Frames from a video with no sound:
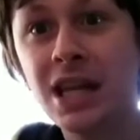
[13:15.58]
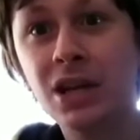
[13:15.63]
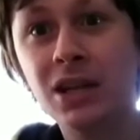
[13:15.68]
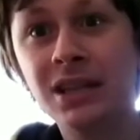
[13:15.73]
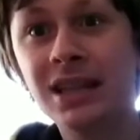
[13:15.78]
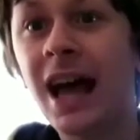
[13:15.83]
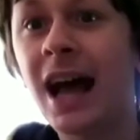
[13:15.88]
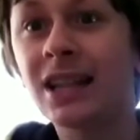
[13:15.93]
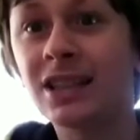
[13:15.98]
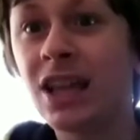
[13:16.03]

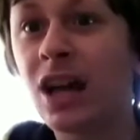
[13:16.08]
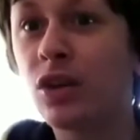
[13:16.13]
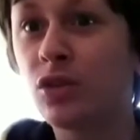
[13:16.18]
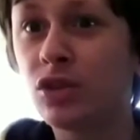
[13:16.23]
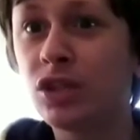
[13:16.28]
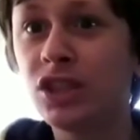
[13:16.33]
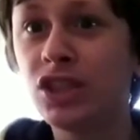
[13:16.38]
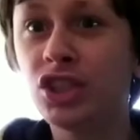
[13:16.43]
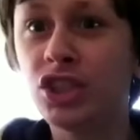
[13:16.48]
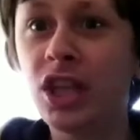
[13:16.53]
That's how
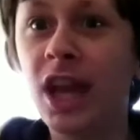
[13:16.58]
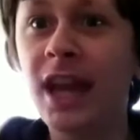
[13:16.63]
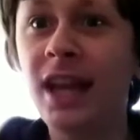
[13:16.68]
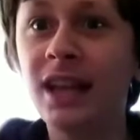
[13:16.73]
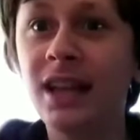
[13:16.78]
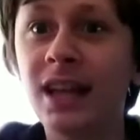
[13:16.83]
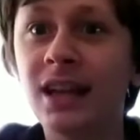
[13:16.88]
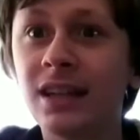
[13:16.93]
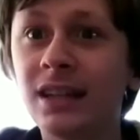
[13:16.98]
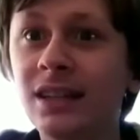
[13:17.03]

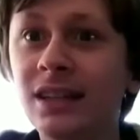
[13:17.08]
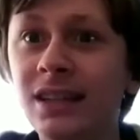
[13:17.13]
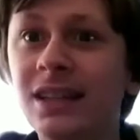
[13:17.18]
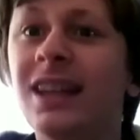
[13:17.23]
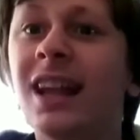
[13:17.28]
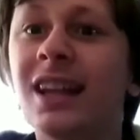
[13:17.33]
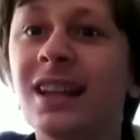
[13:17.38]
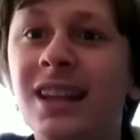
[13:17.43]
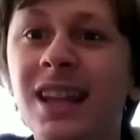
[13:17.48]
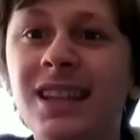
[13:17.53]
cliche
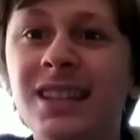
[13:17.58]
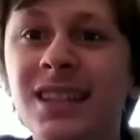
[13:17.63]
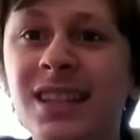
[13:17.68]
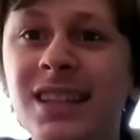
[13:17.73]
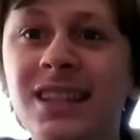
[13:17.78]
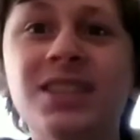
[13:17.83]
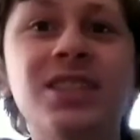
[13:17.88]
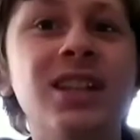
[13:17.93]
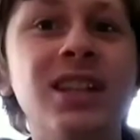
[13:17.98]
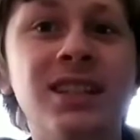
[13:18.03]
that this
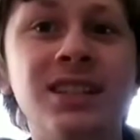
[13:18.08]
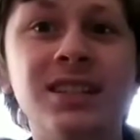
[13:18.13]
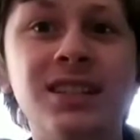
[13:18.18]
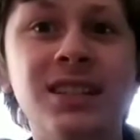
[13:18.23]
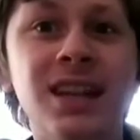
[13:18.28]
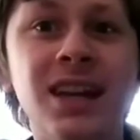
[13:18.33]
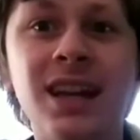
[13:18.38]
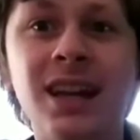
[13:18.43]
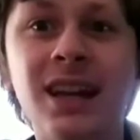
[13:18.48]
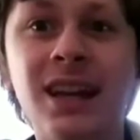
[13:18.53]
is.
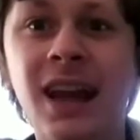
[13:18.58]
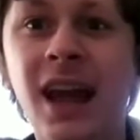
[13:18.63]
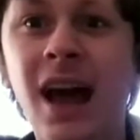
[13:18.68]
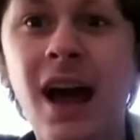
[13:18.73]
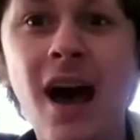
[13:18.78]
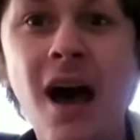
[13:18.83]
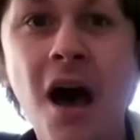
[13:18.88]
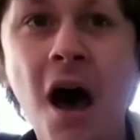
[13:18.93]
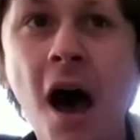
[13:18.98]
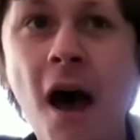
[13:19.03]

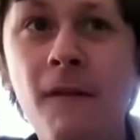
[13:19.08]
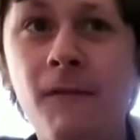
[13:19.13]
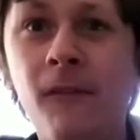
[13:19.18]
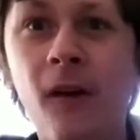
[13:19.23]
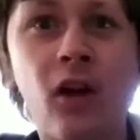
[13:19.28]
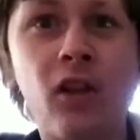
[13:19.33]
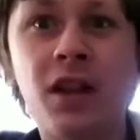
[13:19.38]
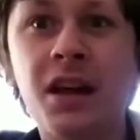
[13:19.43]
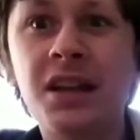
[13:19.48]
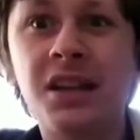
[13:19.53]
I
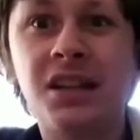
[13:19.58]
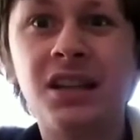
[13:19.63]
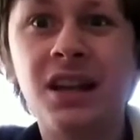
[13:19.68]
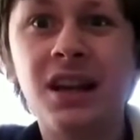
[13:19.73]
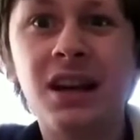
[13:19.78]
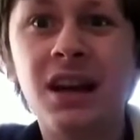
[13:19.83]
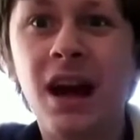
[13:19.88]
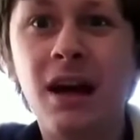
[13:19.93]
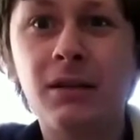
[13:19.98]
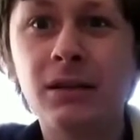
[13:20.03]
felt like
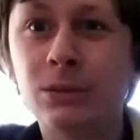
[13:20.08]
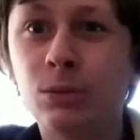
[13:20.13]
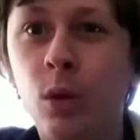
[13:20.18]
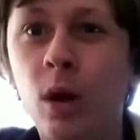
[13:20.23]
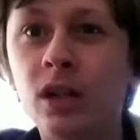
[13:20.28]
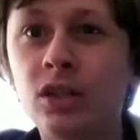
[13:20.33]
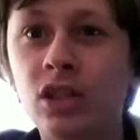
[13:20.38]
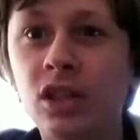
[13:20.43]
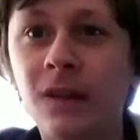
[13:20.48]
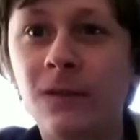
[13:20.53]
I was
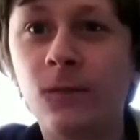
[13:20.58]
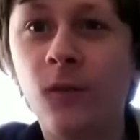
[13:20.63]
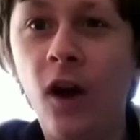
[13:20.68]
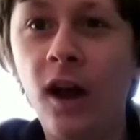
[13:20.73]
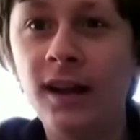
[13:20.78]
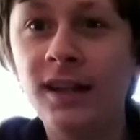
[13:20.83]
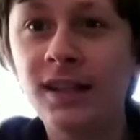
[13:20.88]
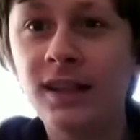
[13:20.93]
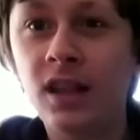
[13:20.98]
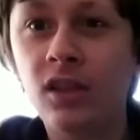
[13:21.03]
watching a
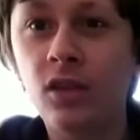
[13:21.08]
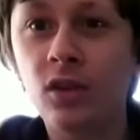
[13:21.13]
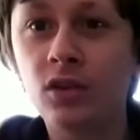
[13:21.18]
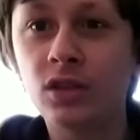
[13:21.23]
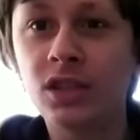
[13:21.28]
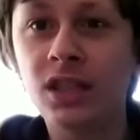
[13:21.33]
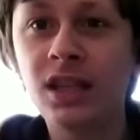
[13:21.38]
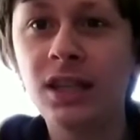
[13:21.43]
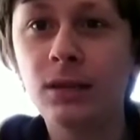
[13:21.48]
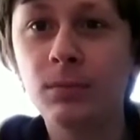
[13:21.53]
Friday the
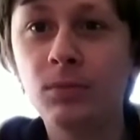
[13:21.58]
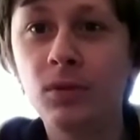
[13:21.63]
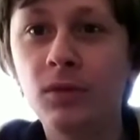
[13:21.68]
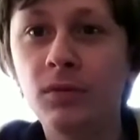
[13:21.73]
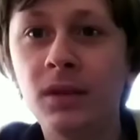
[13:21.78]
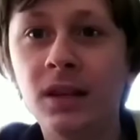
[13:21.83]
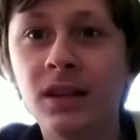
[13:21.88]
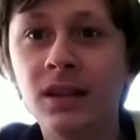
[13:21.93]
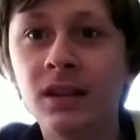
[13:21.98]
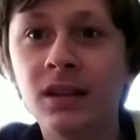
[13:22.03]
13th
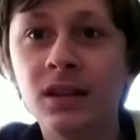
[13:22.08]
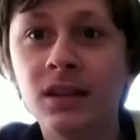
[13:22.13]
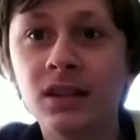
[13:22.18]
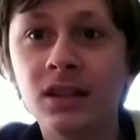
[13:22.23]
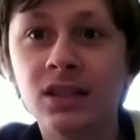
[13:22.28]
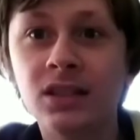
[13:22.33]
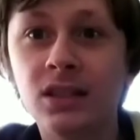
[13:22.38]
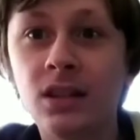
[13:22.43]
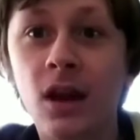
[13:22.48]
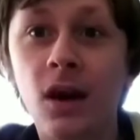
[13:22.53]
movie,
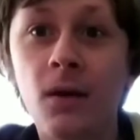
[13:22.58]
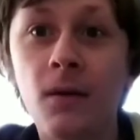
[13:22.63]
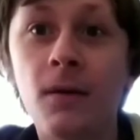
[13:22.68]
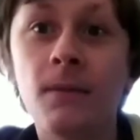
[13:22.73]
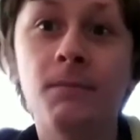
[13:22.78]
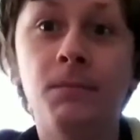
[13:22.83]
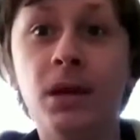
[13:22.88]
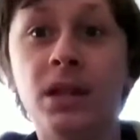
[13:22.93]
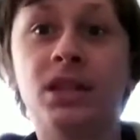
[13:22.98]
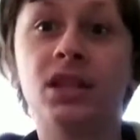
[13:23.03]
because,
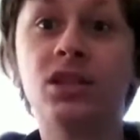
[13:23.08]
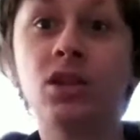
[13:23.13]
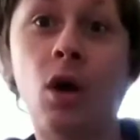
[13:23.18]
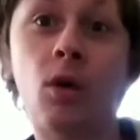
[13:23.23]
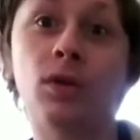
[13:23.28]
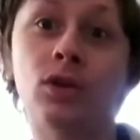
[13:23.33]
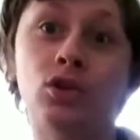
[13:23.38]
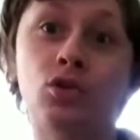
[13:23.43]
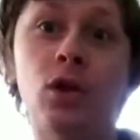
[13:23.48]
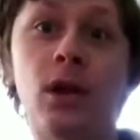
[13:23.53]
bitch is
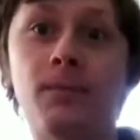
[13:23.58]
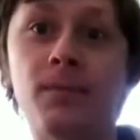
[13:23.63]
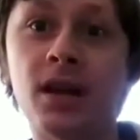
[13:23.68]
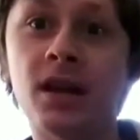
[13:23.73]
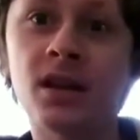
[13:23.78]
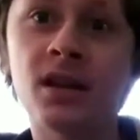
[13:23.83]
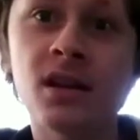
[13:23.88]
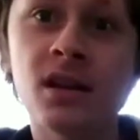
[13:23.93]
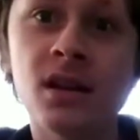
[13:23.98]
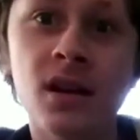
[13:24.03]
always
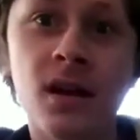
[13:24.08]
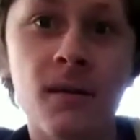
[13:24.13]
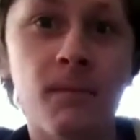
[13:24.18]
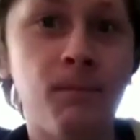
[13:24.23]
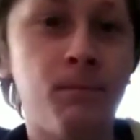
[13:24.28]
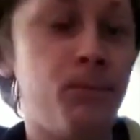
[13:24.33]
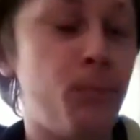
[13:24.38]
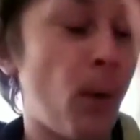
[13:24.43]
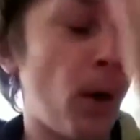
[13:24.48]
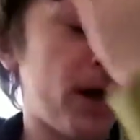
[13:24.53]
tripping.
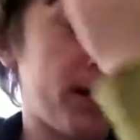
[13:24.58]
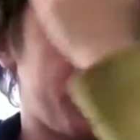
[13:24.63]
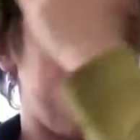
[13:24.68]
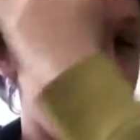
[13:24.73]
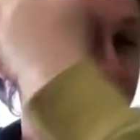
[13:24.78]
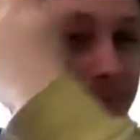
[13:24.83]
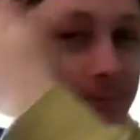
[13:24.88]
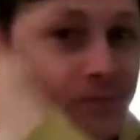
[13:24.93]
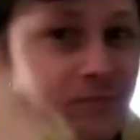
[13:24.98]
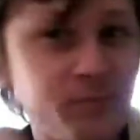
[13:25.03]
But
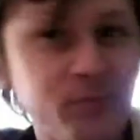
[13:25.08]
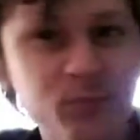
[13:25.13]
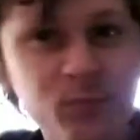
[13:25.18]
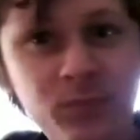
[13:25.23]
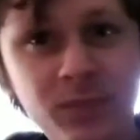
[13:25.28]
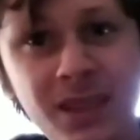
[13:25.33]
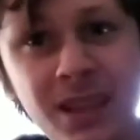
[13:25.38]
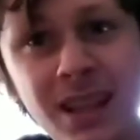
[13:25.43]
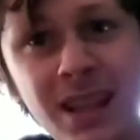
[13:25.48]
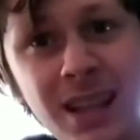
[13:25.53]

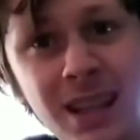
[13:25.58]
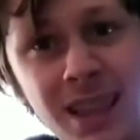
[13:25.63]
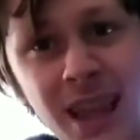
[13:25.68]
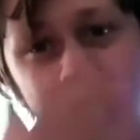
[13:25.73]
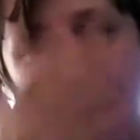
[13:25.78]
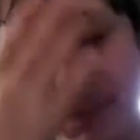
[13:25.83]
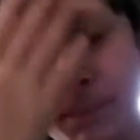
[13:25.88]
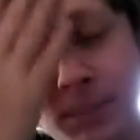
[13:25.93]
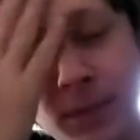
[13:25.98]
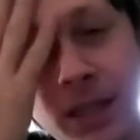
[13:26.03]

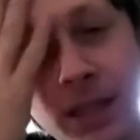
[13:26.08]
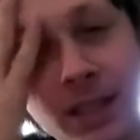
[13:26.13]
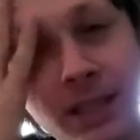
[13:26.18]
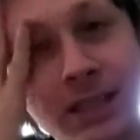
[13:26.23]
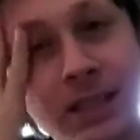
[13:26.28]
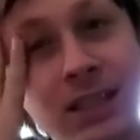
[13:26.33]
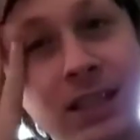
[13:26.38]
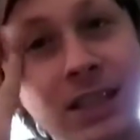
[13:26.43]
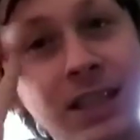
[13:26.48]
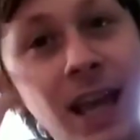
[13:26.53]
that
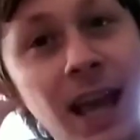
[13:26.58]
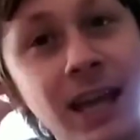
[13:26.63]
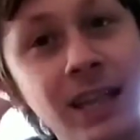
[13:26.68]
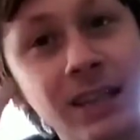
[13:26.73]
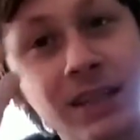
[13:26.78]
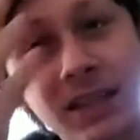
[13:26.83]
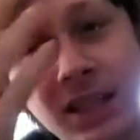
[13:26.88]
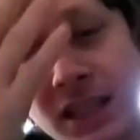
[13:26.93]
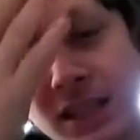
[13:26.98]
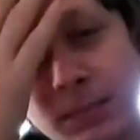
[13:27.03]
being
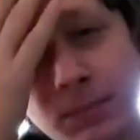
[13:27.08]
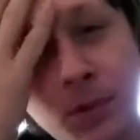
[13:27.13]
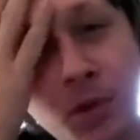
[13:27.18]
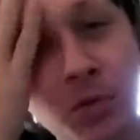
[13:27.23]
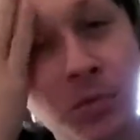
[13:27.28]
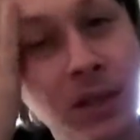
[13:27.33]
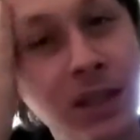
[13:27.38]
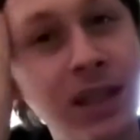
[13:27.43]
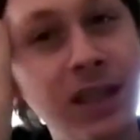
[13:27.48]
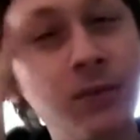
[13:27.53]
said, this
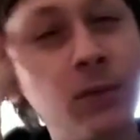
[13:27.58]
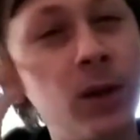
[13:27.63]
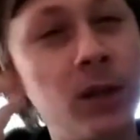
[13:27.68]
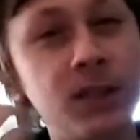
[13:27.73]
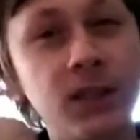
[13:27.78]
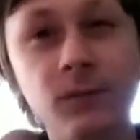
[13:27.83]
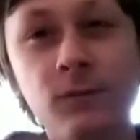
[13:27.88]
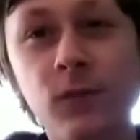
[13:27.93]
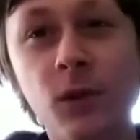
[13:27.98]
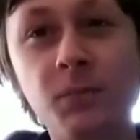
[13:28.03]
movie
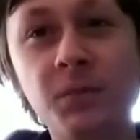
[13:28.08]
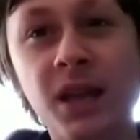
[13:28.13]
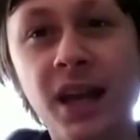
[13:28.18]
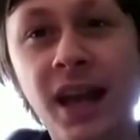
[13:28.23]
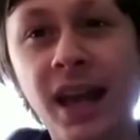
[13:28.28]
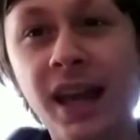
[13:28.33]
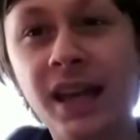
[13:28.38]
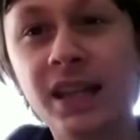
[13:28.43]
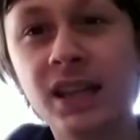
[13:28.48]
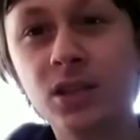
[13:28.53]
wasn't from the
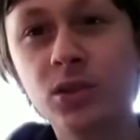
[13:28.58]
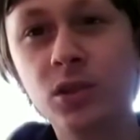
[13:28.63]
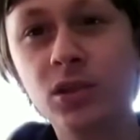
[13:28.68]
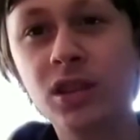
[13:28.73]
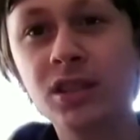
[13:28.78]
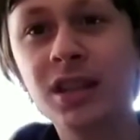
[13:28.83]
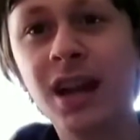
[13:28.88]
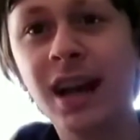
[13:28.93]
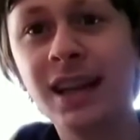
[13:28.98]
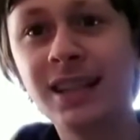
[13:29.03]
80s or
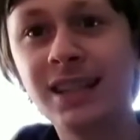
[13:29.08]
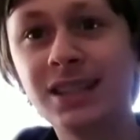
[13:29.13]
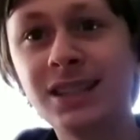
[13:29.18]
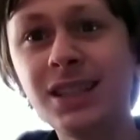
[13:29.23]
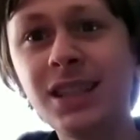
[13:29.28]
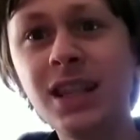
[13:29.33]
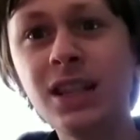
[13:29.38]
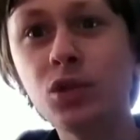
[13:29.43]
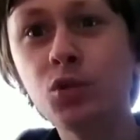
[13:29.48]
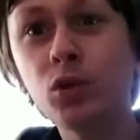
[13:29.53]
the
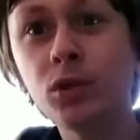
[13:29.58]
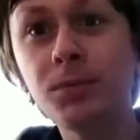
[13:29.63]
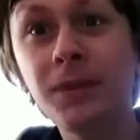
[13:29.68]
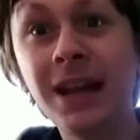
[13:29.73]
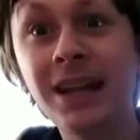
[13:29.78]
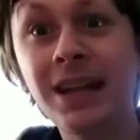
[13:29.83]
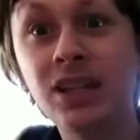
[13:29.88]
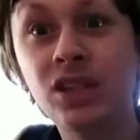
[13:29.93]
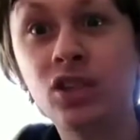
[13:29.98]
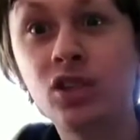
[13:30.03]
90s. This was
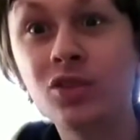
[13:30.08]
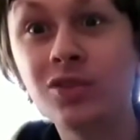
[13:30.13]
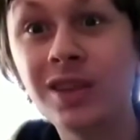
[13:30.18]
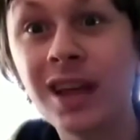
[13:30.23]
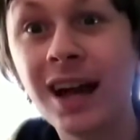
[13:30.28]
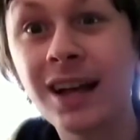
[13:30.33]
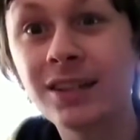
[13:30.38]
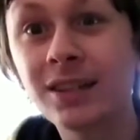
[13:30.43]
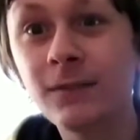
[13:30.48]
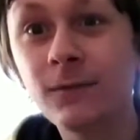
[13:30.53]
made in
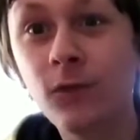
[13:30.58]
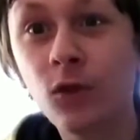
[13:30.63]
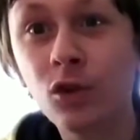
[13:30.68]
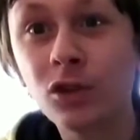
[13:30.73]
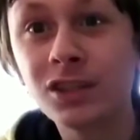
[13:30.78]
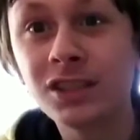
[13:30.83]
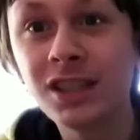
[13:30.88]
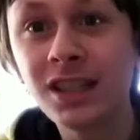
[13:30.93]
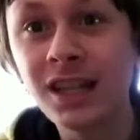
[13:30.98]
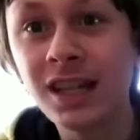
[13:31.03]

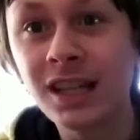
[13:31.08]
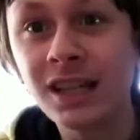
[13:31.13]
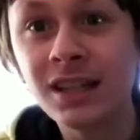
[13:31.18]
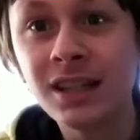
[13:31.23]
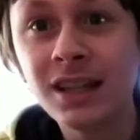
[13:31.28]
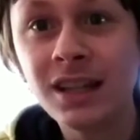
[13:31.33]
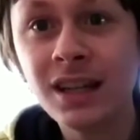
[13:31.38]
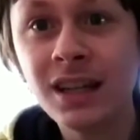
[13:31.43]
2014.